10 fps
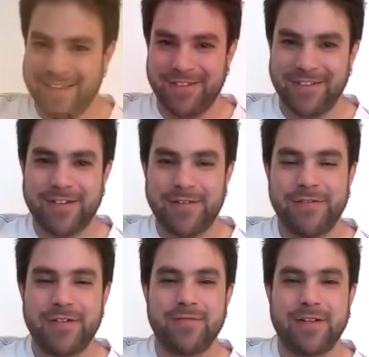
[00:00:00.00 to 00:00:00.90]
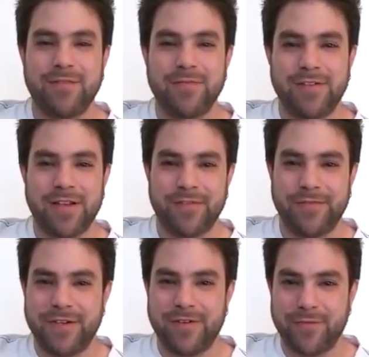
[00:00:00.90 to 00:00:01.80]
Hey there, Lickin' Riffers, welcome to another
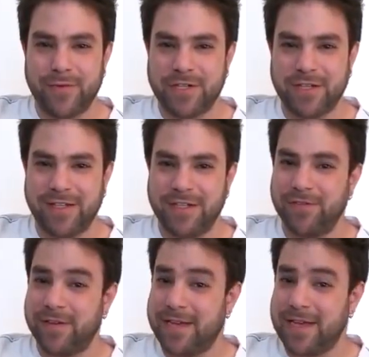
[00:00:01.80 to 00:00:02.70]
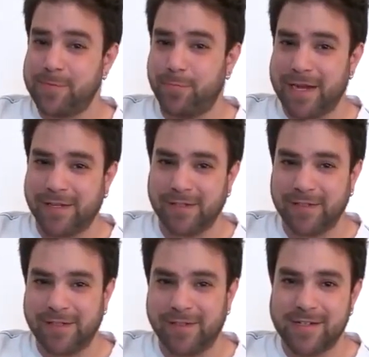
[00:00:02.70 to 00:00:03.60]
video in which I teach you a nice practical
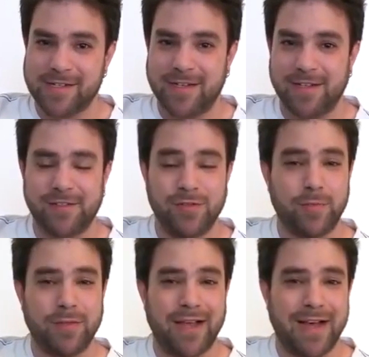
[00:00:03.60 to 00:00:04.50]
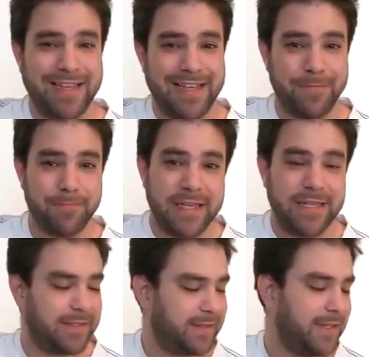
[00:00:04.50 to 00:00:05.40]
guitar skill to apply
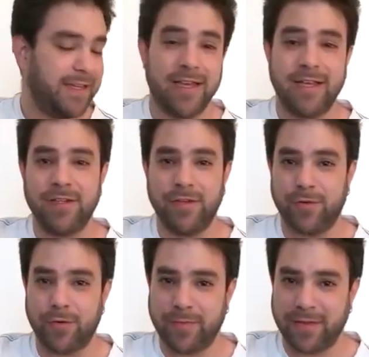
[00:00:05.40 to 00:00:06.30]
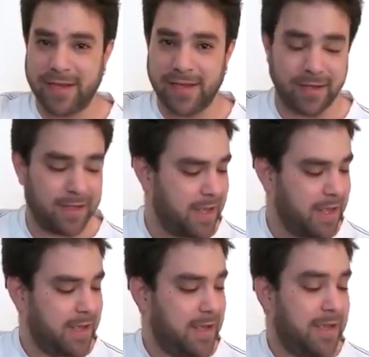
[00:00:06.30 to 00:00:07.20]
immediately in your playing.
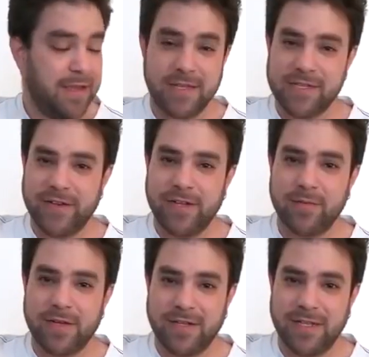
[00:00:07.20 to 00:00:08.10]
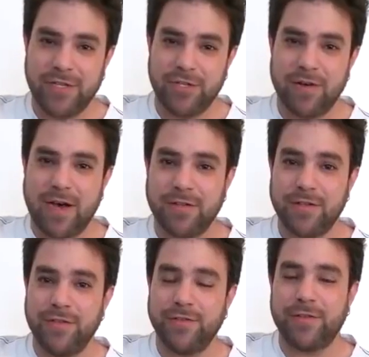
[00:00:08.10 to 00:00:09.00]
In this video, I'm going to teach you how to
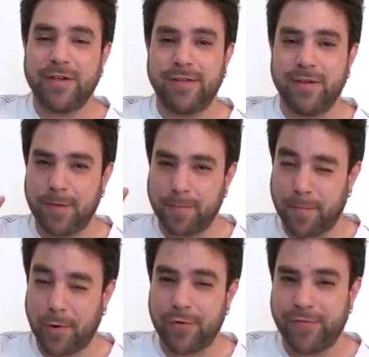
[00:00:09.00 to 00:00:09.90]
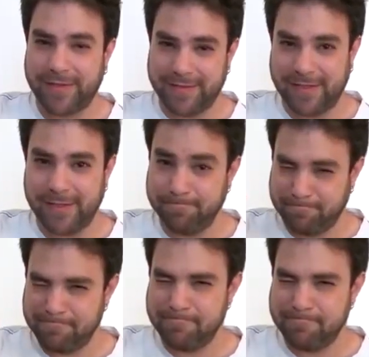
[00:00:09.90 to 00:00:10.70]
tune your guitar perfectly